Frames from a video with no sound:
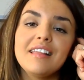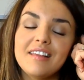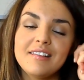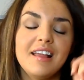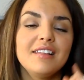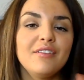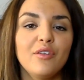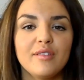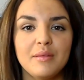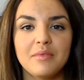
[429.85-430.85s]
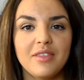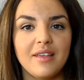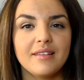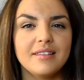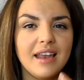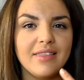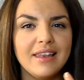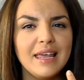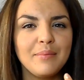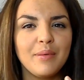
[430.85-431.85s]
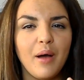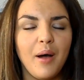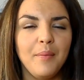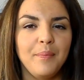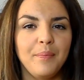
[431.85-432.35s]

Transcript: As I said, I've got some of the things today. The lip